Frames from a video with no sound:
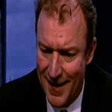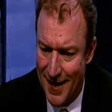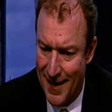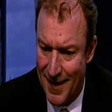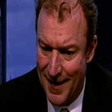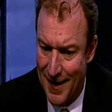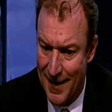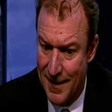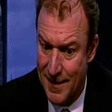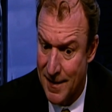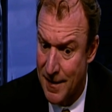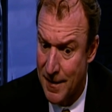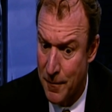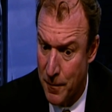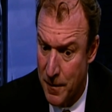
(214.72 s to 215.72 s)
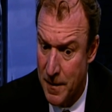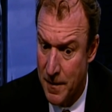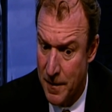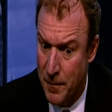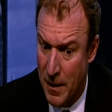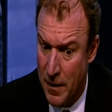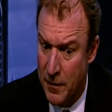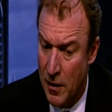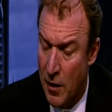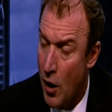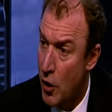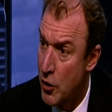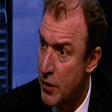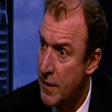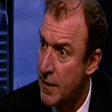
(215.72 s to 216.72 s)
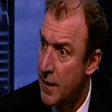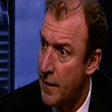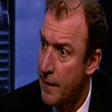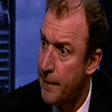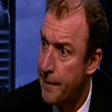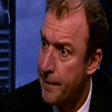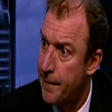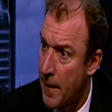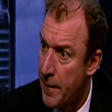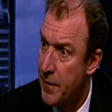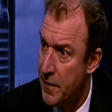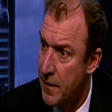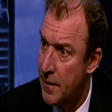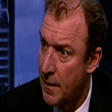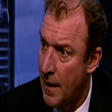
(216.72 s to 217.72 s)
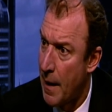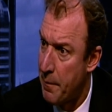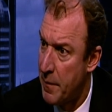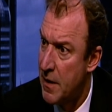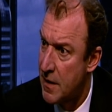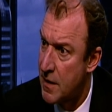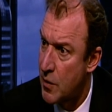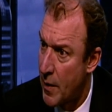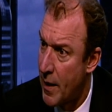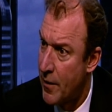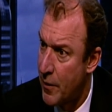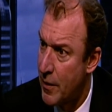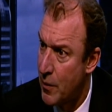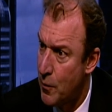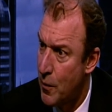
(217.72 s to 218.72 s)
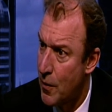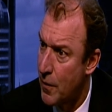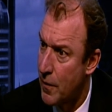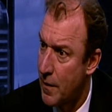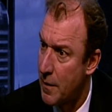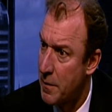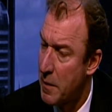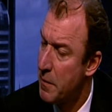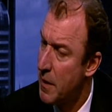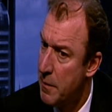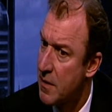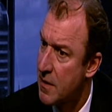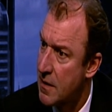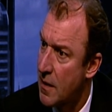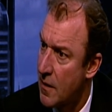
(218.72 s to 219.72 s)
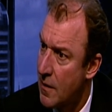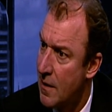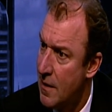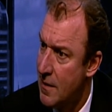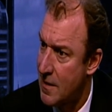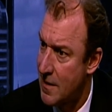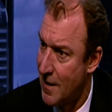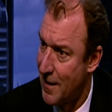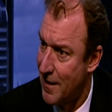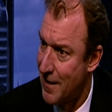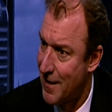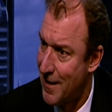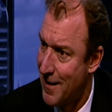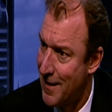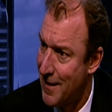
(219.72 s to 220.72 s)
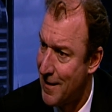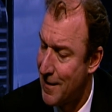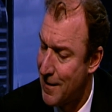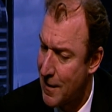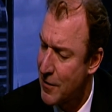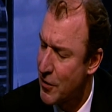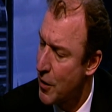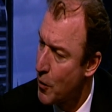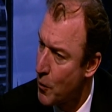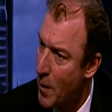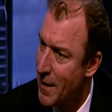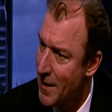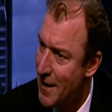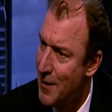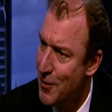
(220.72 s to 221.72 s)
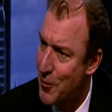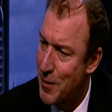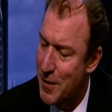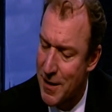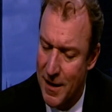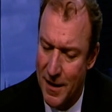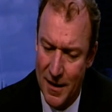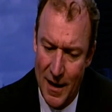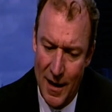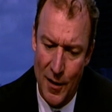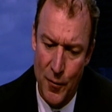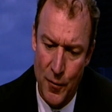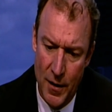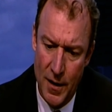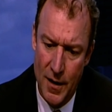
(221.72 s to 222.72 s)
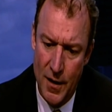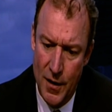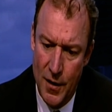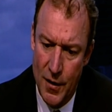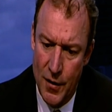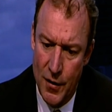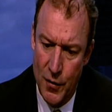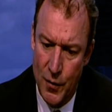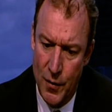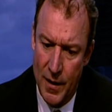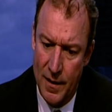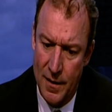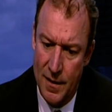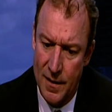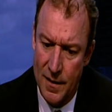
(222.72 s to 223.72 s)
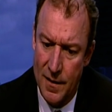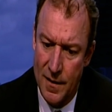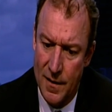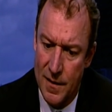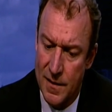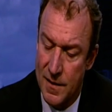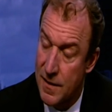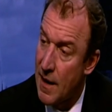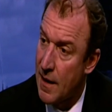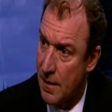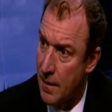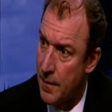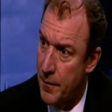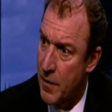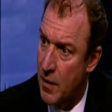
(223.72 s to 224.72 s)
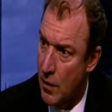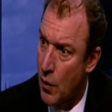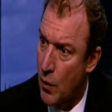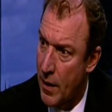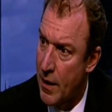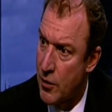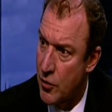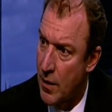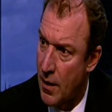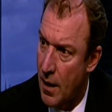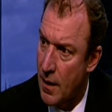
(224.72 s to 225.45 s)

it's one of the largest fund administrators in the world, I mean, people start listening. And it's actually quite interesting how you can sell the location